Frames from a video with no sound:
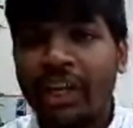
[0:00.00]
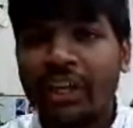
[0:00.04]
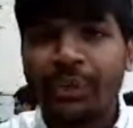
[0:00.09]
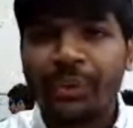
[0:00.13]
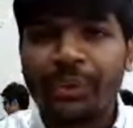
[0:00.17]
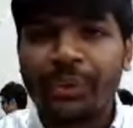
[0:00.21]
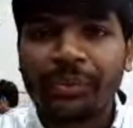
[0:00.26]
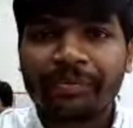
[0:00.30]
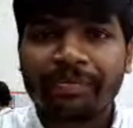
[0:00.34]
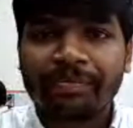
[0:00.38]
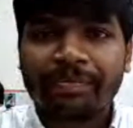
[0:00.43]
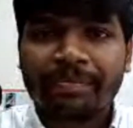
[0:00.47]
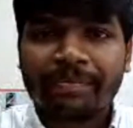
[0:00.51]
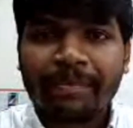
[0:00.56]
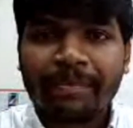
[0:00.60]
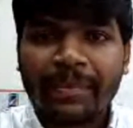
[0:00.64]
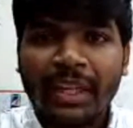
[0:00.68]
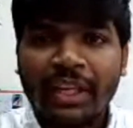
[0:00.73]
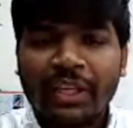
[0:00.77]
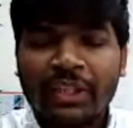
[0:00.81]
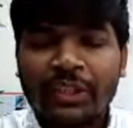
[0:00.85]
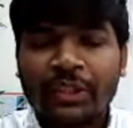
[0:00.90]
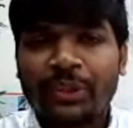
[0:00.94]
to Cracku.
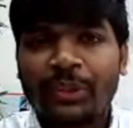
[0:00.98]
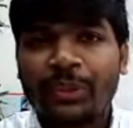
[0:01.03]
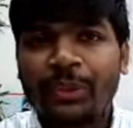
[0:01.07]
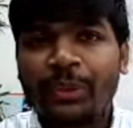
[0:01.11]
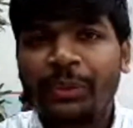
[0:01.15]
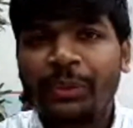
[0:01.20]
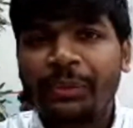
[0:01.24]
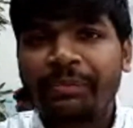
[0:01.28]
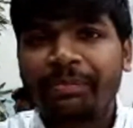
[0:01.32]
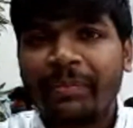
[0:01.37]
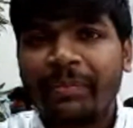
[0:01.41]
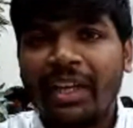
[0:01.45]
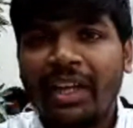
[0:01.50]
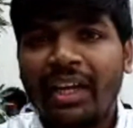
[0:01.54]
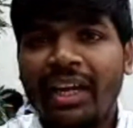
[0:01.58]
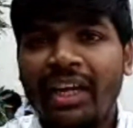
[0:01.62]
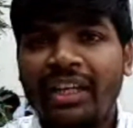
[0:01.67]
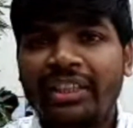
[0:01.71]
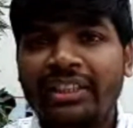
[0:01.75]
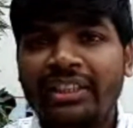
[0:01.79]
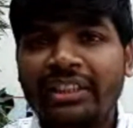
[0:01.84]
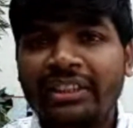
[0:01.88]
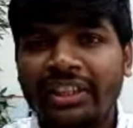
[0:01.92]
So,
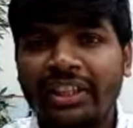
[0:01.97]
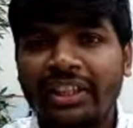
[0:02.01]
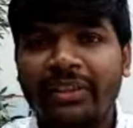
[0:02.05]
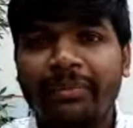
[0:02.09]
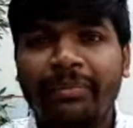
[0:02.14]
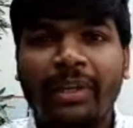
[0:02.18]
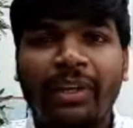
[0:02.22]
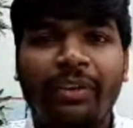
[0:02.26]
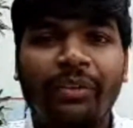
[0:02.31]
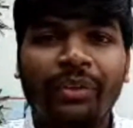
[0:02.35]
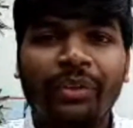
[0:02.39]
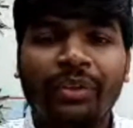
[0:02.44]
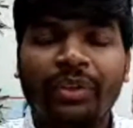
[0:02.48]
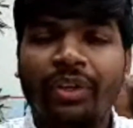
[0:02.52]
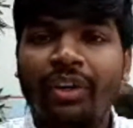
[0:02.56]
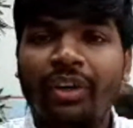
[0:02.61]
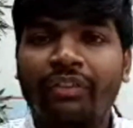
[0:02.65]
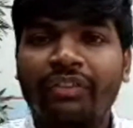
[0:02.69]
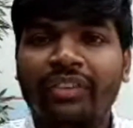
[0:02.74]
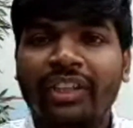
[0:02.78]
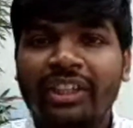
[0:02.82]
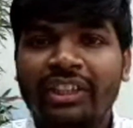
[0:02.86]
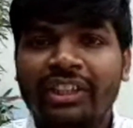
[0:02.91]
I just came out
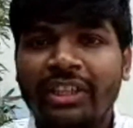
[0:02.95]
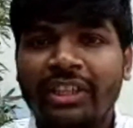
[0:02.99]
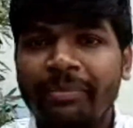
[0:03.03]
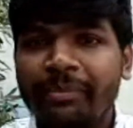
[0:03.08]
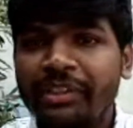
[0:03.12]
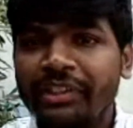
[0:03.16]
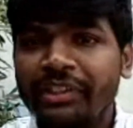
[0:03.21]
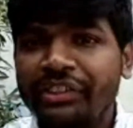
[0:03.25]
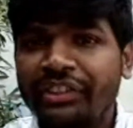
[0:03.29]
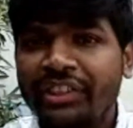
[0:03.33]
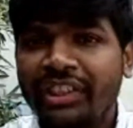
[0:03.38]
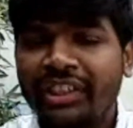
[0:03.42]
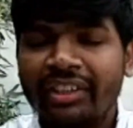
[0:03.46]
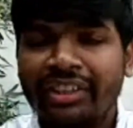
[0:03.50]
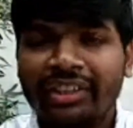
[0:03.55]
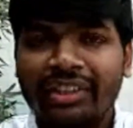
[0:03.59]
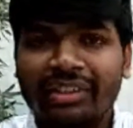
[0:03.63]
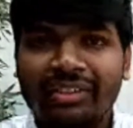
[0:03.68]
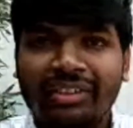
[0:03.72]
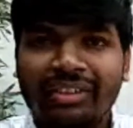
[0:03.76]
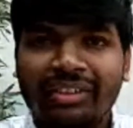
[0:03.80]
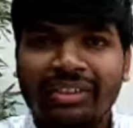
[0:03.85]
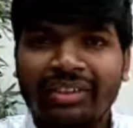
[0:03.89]
of the examination
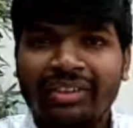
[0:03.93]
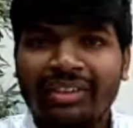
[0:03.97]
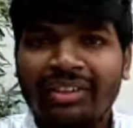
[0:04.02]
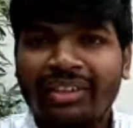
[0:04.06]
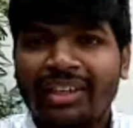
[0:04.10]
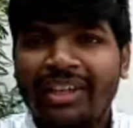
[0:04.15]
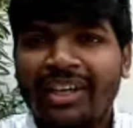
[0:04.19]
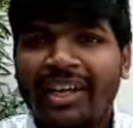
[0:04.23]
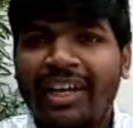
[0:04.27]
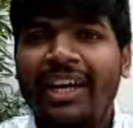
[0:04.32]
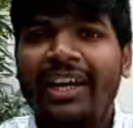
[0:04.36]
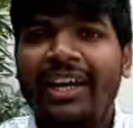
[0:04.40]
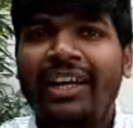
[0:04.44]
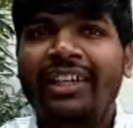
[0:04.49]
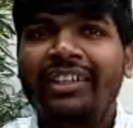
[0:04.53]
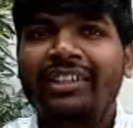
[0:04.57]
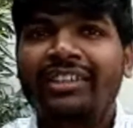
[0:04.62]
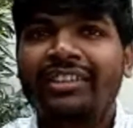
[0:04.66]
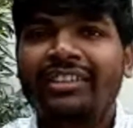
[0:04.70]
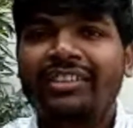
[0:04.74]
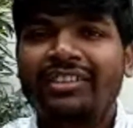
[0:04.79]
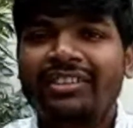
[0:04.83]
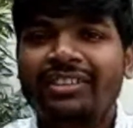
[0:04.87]
center
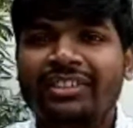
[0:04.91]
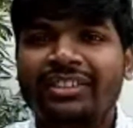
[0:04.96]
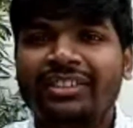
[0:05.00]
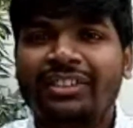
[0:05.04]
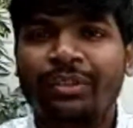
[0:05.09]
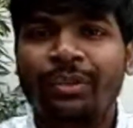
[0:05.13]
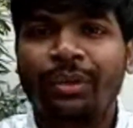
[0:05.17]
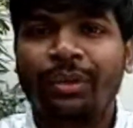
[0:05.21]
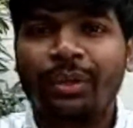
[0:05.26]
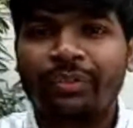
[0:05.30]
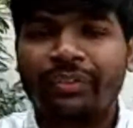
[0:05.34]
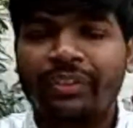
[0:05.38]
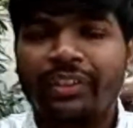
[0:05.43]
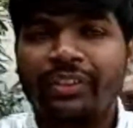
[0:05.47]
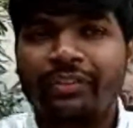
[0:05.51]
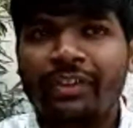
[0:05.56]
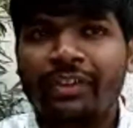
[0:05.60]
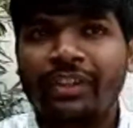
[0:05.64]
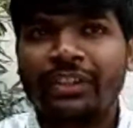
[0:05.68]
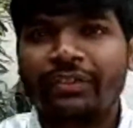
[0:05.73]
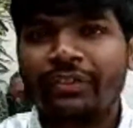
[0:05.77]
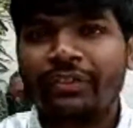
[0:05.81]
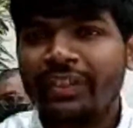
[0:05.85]
and uh, slot
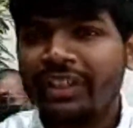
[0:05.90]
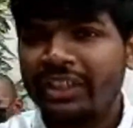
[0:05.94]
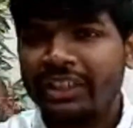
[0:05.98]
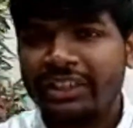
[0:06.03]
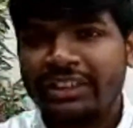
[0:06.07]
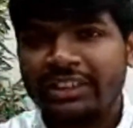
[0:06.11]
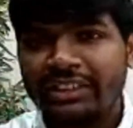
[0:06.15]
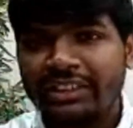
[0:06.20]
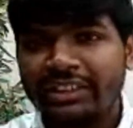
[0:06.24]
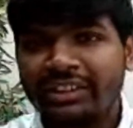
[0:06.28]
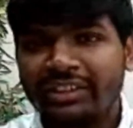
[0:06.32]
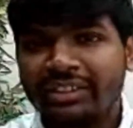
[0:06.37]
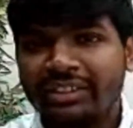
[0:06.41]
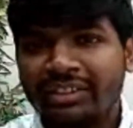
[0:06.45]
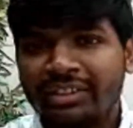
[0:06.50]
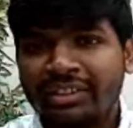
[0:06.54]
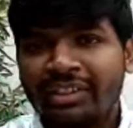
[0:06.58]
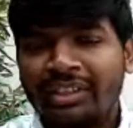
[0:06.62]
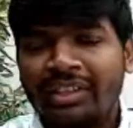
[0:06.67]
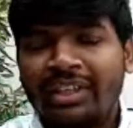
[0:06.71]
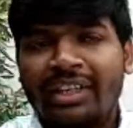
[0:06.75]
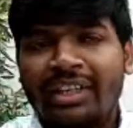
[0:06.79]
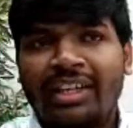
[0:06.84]
one was very easy.
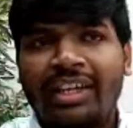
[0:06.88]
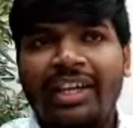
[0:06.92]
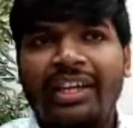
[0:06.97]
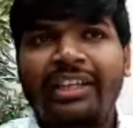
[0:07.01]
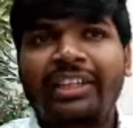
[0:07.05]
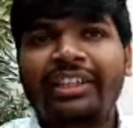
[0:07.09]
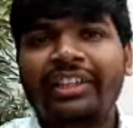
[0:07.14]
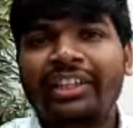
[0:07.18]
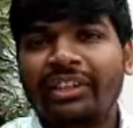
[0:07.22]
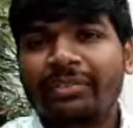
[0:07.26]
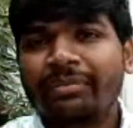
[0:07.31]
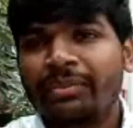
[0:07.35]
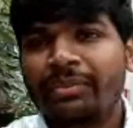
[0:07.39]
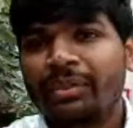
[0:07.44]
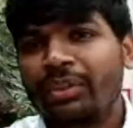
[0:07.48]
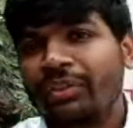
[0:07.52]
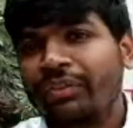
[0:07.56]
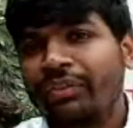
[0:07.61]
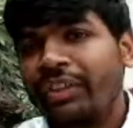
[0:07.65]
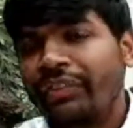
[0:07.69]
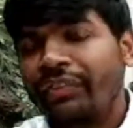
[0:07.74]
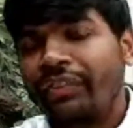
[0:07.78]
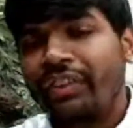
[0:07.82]
In terms
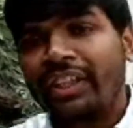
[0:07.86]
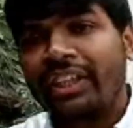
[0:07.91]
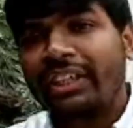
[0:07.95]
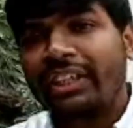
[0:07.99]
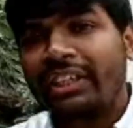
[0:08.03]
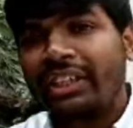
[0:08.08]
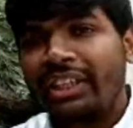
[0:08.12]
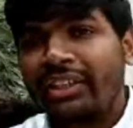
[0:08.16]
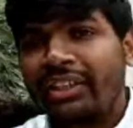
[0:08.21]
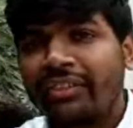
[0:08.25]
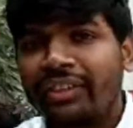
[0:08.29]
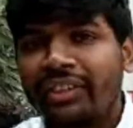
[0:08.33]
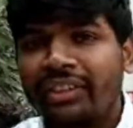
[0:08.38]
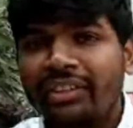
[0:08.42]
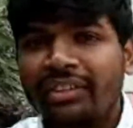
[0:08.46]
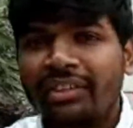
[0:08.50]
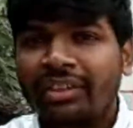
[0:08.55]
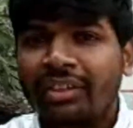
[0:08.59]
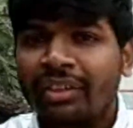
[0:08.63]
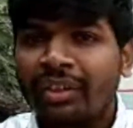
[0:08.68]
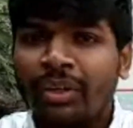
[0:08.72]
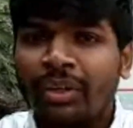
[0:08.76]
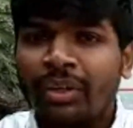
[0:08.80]
of difficulty
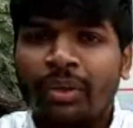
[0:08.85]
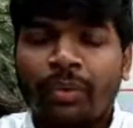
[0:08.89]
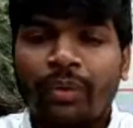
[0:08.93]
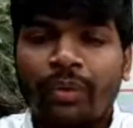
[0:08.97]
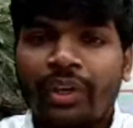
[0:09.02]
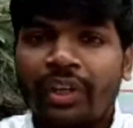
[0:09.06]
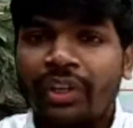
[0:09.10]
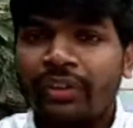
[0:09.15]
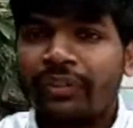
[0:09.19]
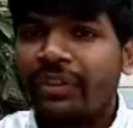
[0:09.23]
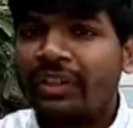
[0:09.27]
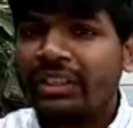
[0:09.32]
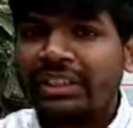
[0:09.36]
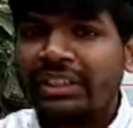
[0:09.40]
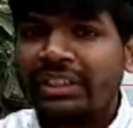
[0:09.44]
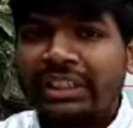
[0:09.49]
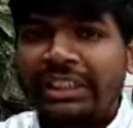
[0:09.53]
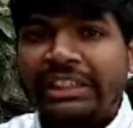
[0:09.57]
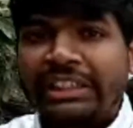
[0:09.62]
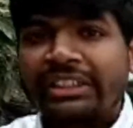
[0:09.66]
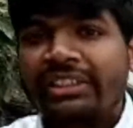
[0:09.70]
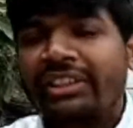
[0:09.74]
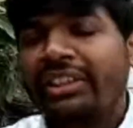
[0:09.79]
level, quant was
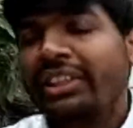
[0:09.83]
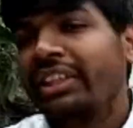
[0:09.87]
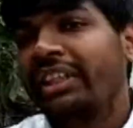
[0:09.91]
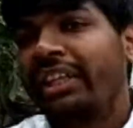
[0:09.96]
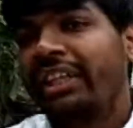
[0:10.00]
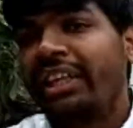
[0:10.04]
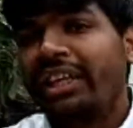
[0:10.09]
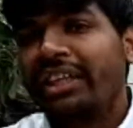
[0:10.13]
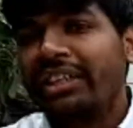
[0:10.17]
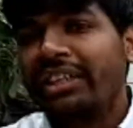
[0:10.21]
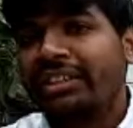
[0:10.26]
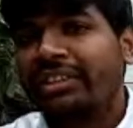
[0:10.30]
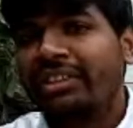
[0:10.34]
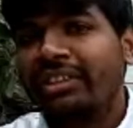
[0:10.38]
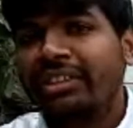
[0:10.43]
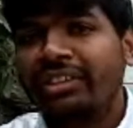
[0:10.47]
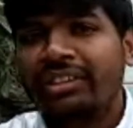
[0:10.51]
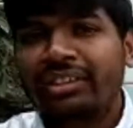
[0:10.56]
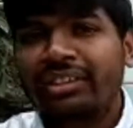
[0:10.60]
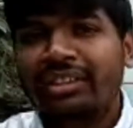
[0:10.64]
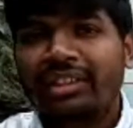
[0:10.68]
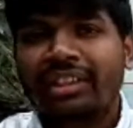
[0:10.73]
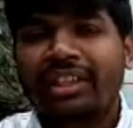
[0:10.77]
easier than last
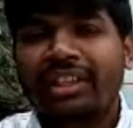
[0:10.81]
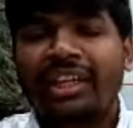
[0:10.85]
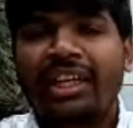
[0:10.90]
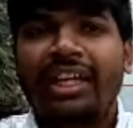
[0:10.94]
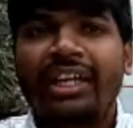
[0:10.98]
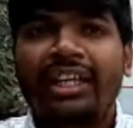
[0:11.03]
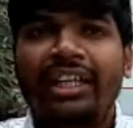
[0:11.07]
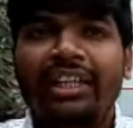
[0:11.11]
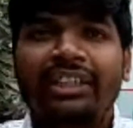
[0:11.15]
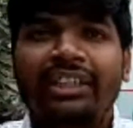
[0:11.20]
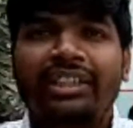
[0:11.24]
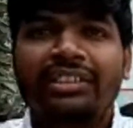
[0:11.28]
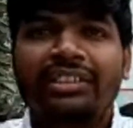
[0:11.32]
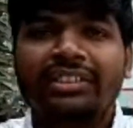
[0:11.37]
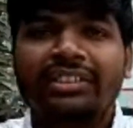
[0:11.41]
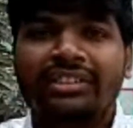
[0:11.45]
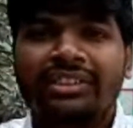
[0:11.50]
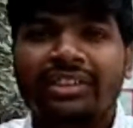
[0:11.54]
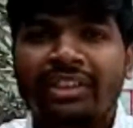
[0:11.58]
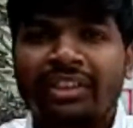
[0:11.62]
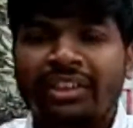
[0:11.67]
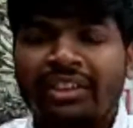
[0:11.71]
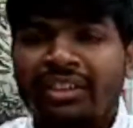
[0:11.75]
year, and
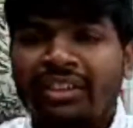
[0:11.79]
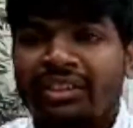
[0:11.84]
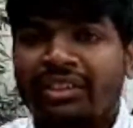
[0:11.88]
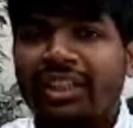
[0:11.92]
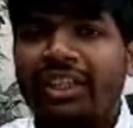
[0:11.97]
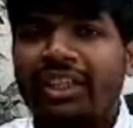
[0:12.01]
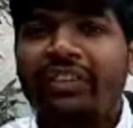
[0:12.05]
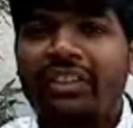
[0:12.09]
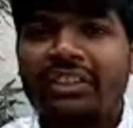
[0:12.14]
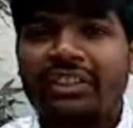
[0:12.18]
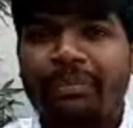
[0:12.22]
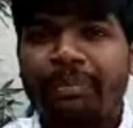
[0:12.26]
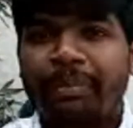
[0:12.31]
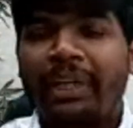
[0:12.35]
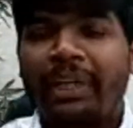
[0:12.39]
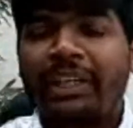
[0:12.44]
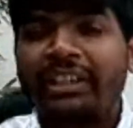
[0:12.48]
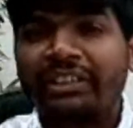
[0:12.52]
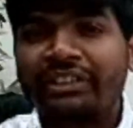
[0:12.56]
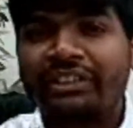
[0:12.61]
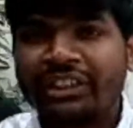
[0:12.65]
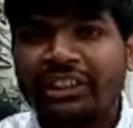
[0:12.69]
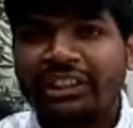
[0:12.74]
uh, there was a
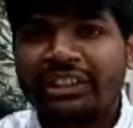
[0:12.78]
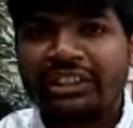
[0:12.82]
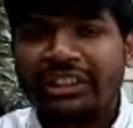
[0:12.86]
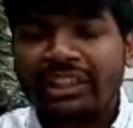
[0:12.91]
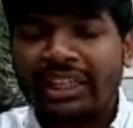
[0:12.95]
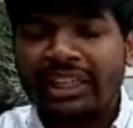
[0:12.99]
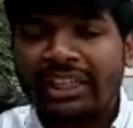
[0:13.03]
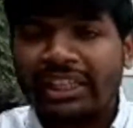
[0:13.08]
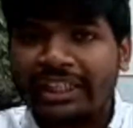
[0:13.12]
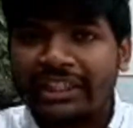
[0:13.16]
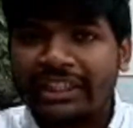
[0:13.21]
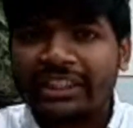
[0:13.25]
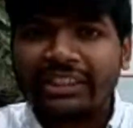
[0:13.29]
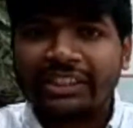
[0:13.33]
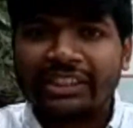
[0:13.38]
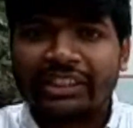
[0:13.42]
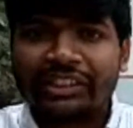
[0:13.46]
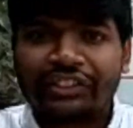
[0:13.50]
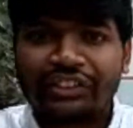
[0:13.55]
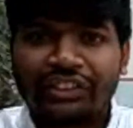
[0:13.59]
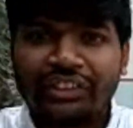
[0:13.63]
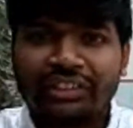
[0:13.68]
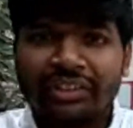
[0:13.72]
pattern change in LRDA
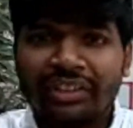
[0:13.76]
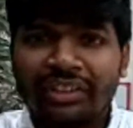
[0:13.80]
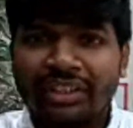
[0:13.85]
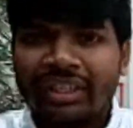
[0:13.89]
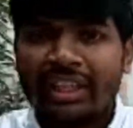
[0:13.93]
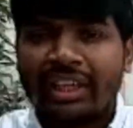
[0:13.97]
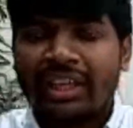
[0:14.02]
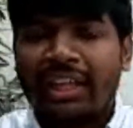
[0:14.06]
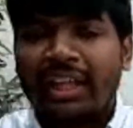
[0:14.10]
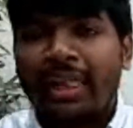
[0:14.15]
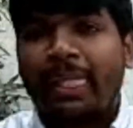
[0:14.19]
section.